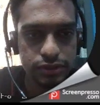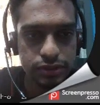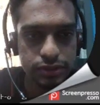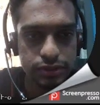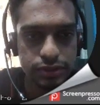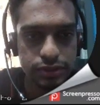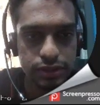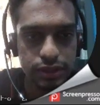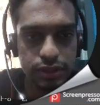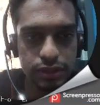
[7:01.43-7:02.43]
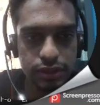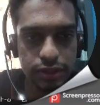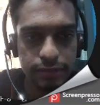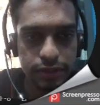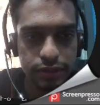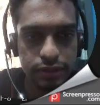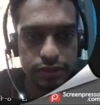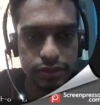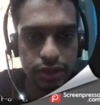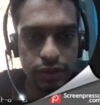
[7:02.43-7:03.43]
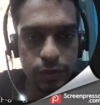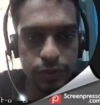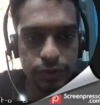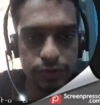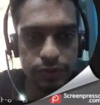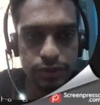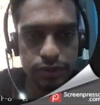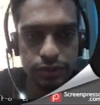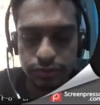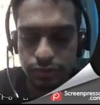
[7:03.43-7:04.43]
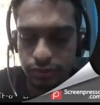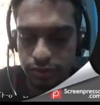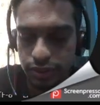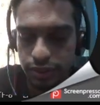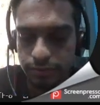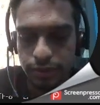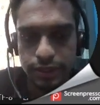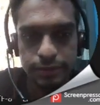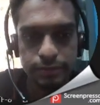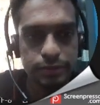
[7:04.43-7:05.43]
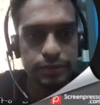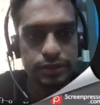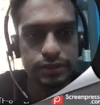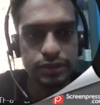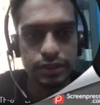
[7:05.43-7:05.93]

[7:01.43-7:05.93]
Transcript: just comment this out over here for readability purpose,